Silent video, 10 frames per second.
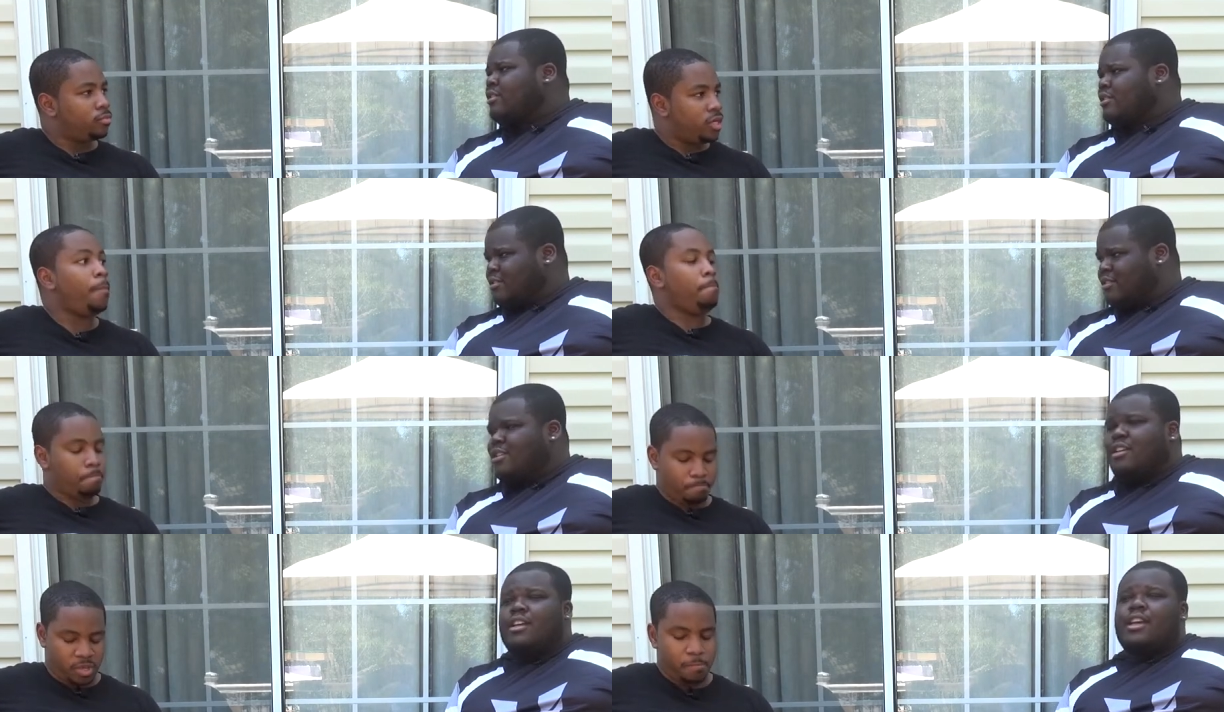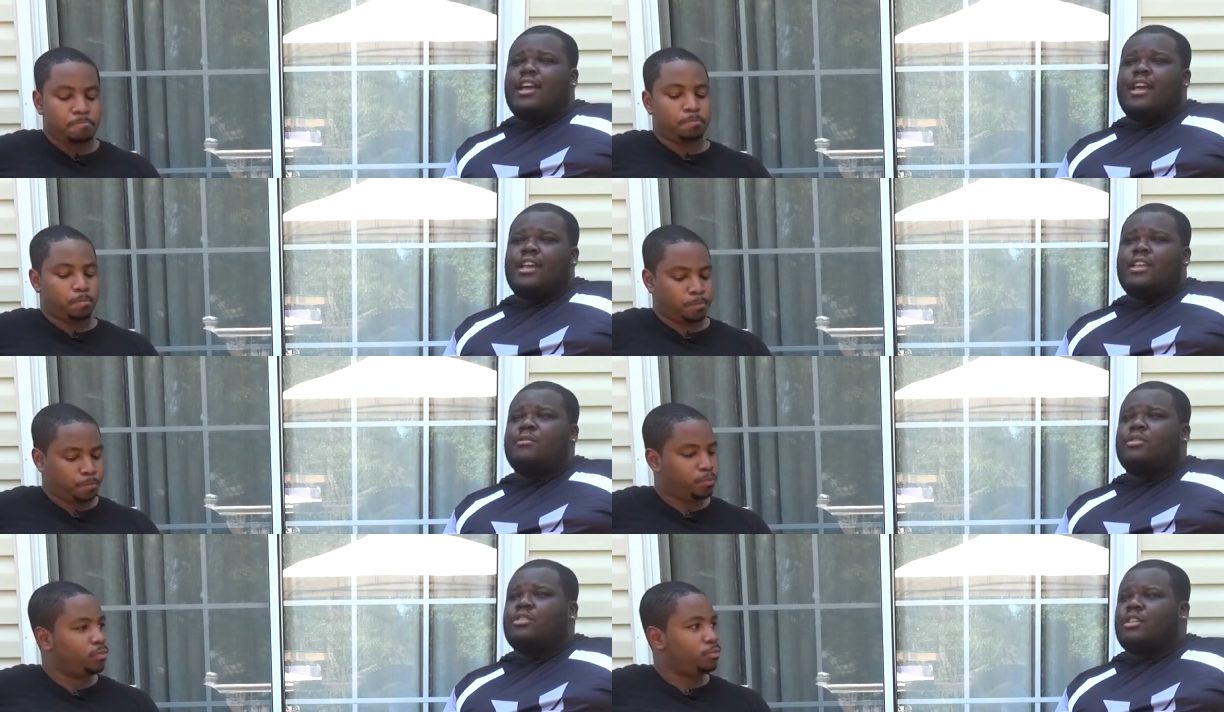Speaker 1: Yep. And he
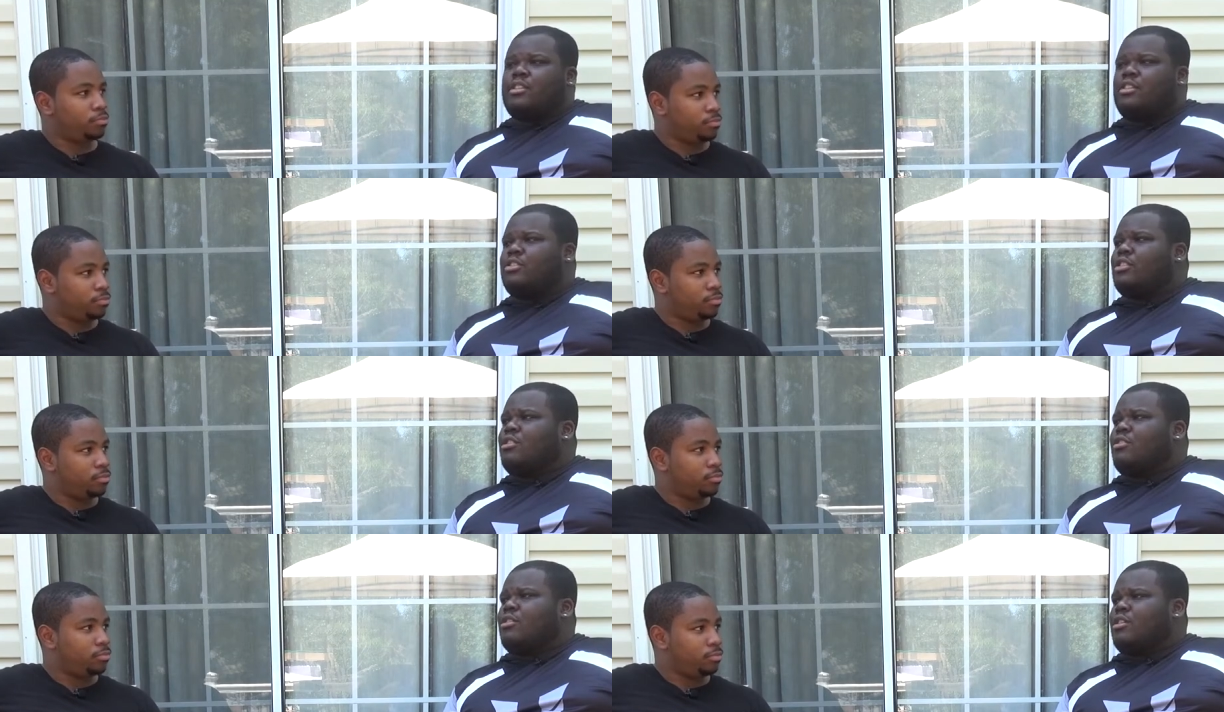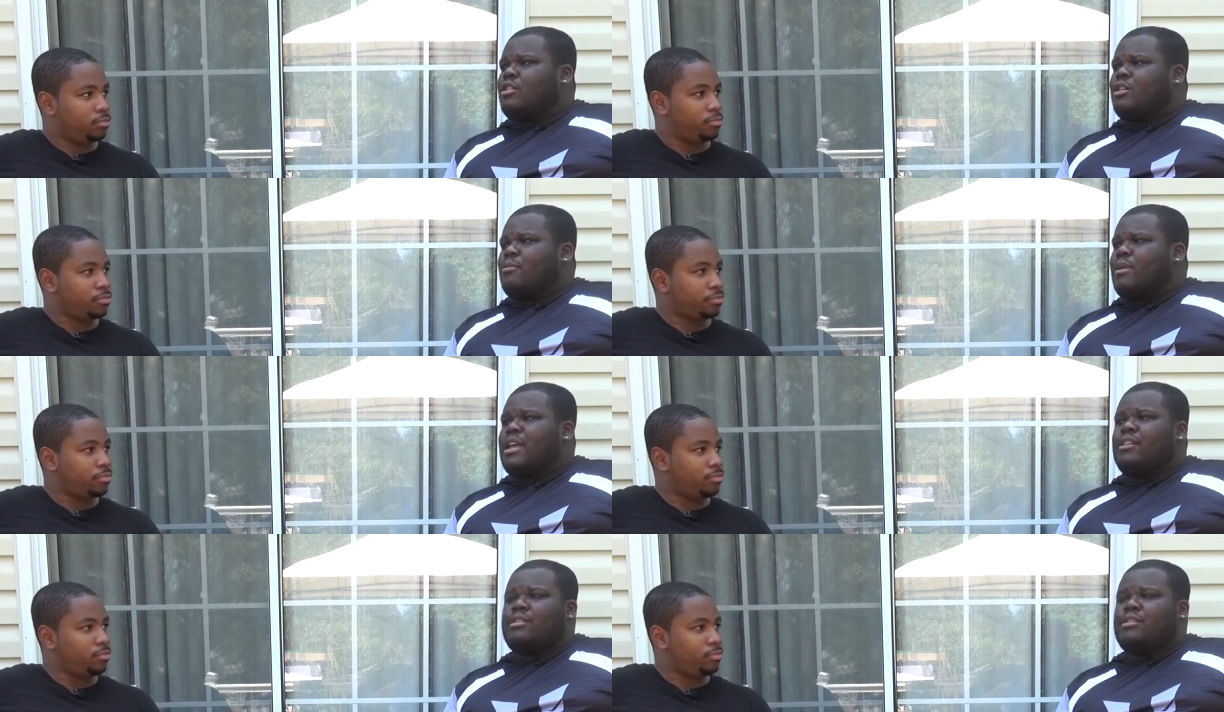was just so amazed.